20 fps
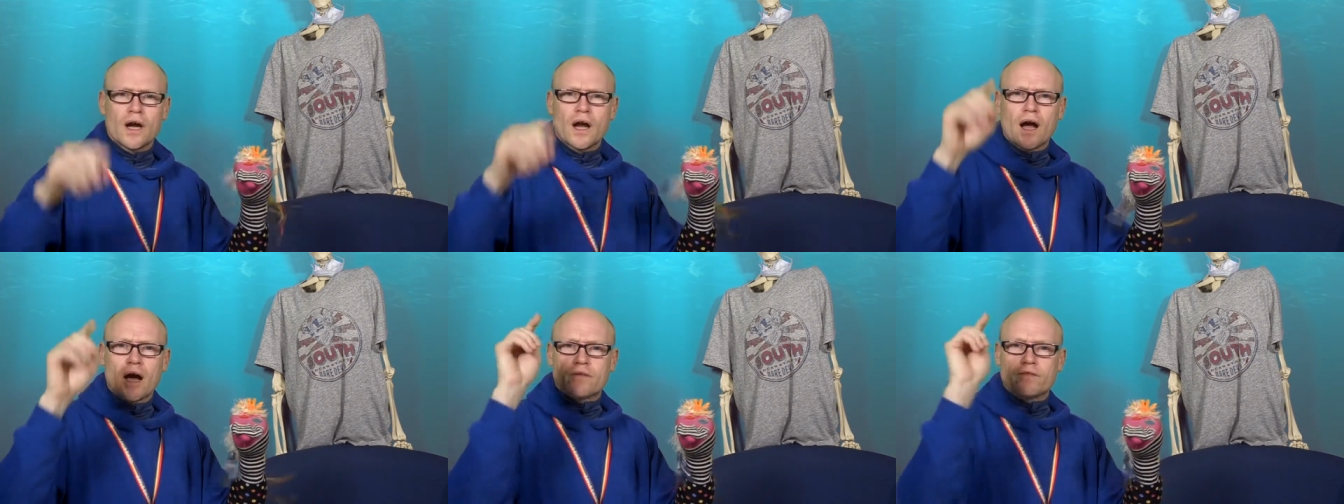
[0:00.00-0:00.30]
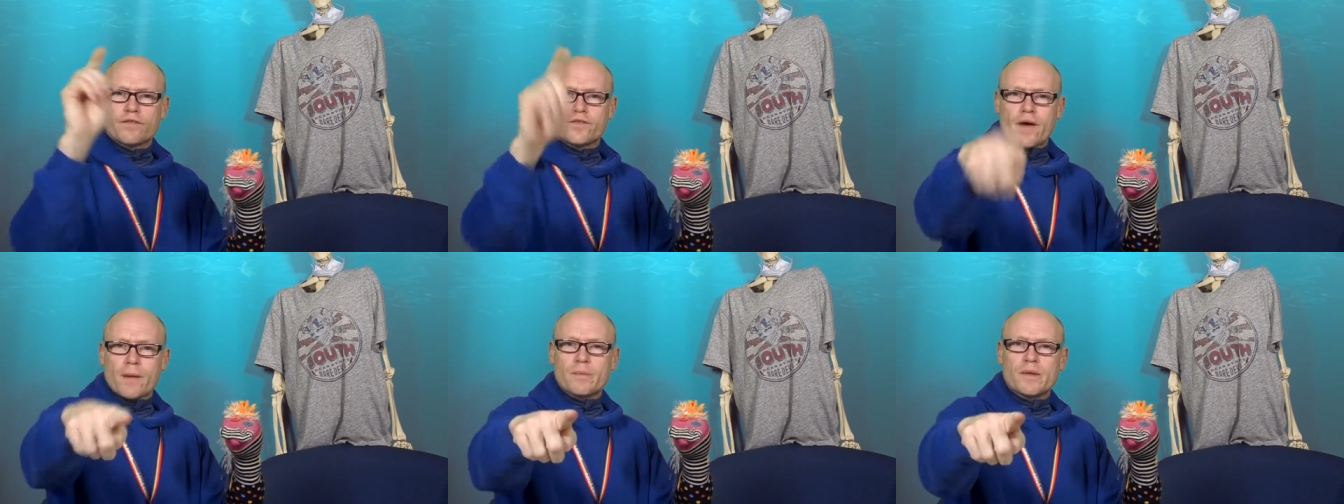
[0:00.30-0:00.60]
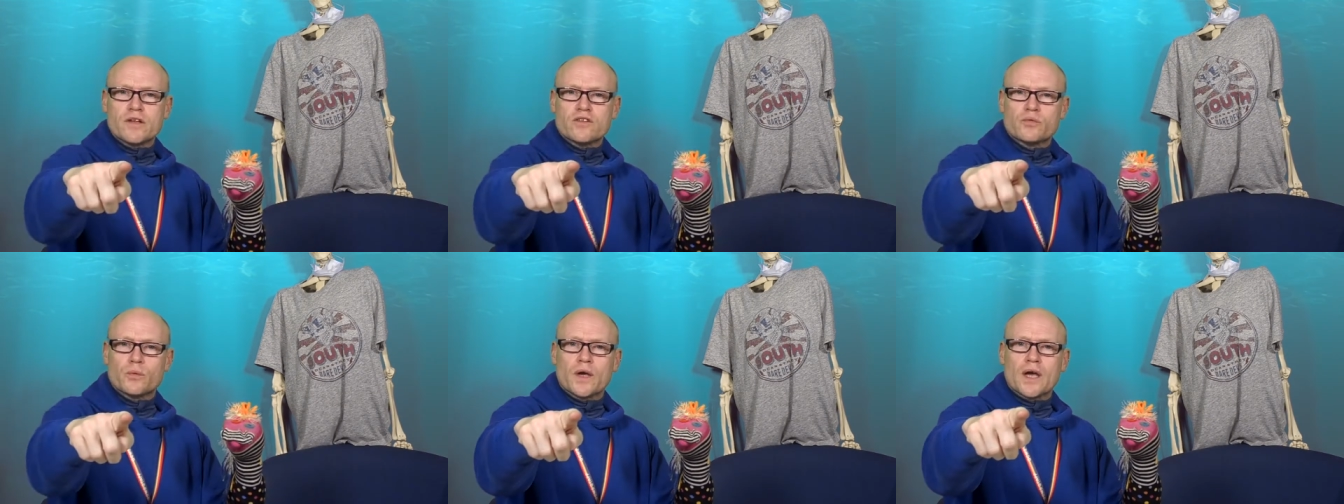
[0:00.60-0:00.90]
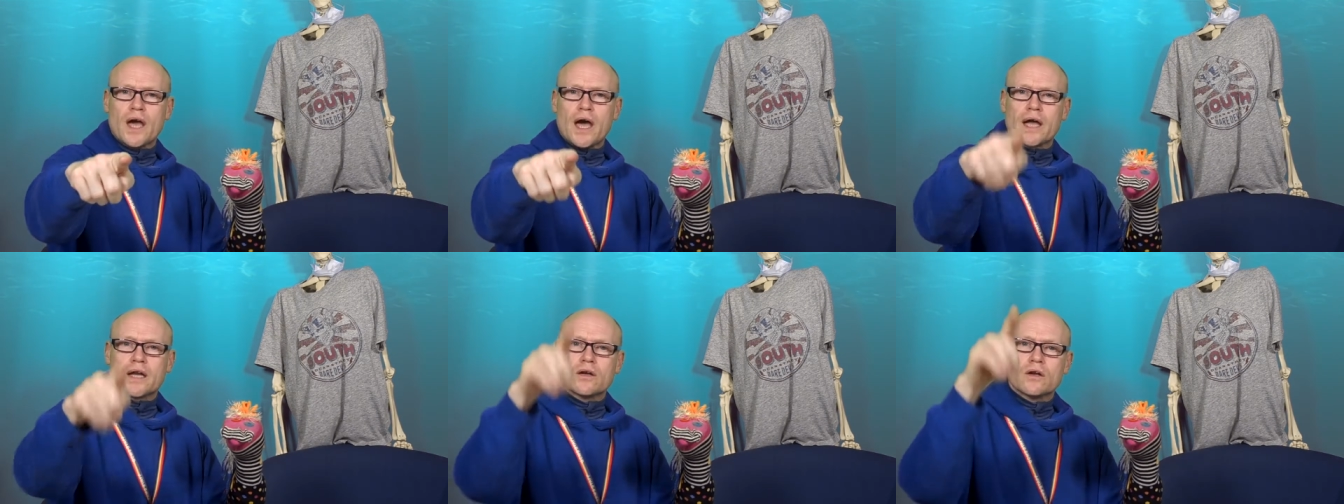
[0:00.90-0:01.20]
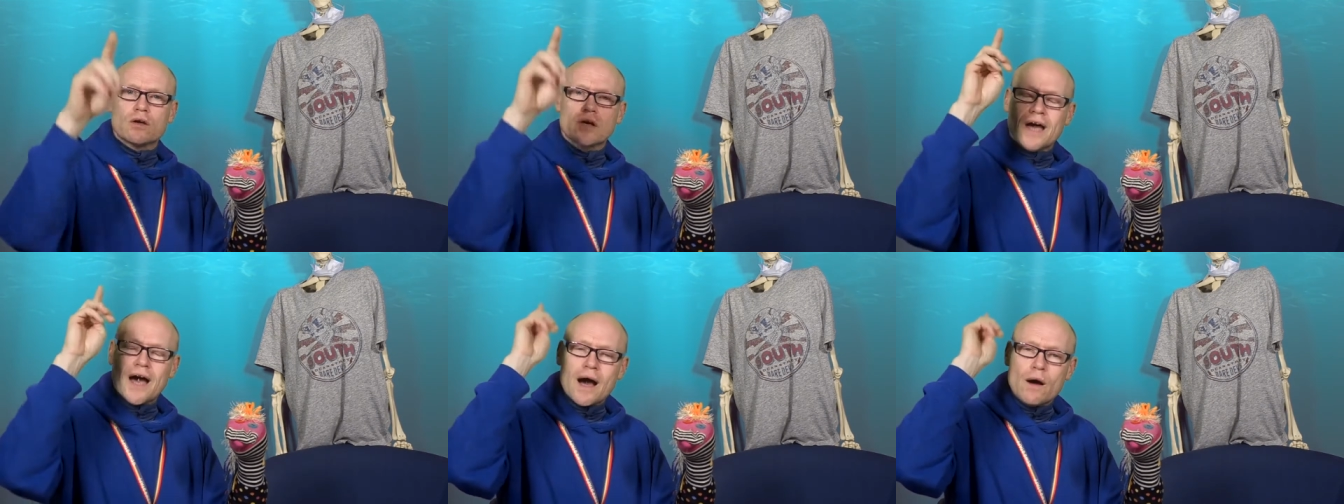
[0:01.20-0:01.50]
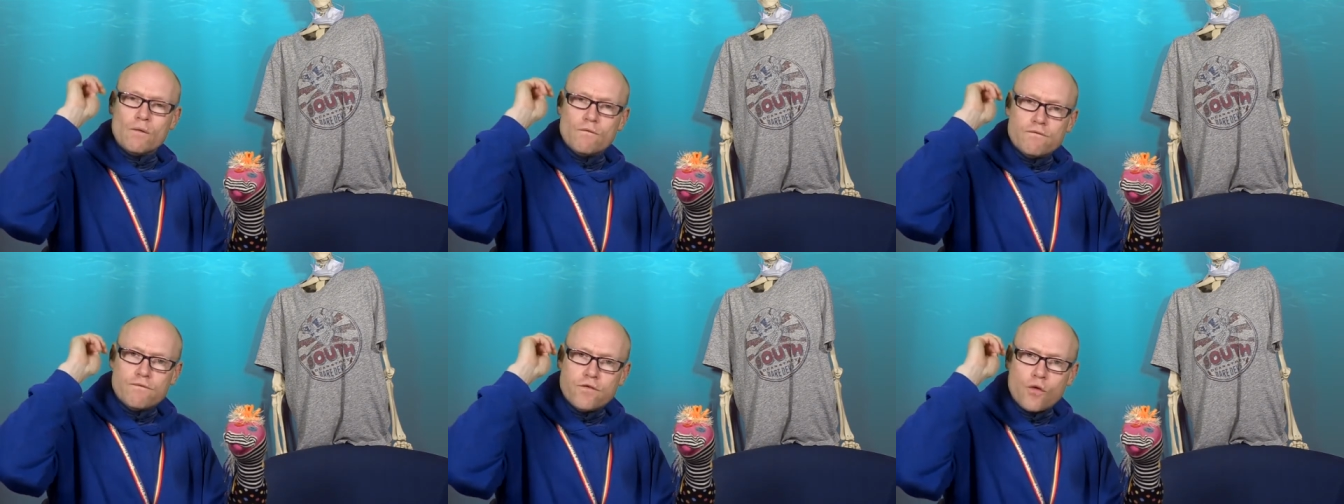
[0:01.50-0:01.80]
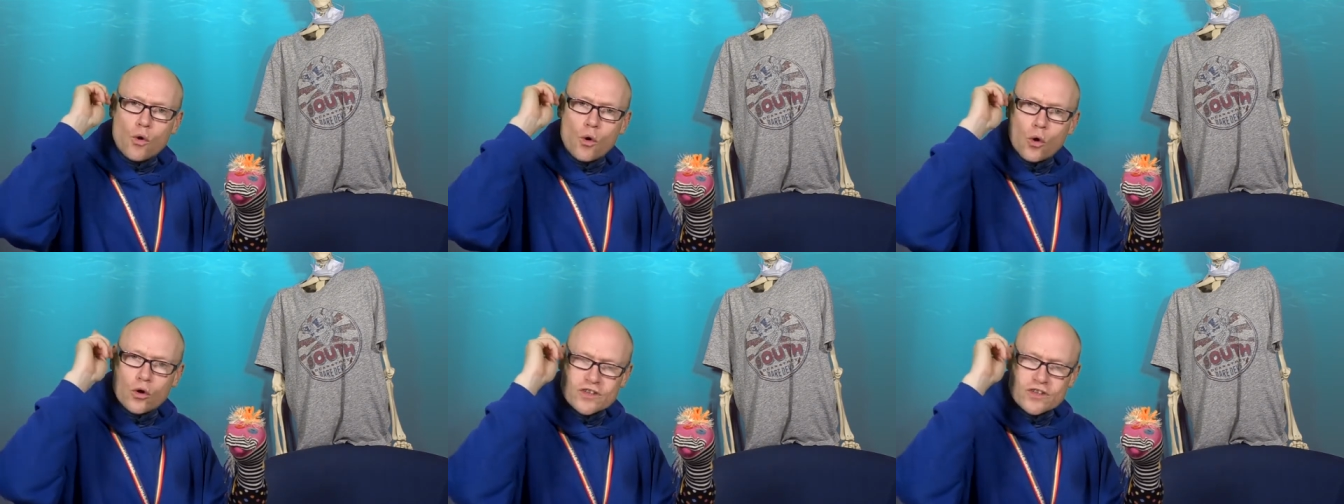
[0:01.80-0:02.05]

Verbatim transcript: Have a fabulous weekend. Look out for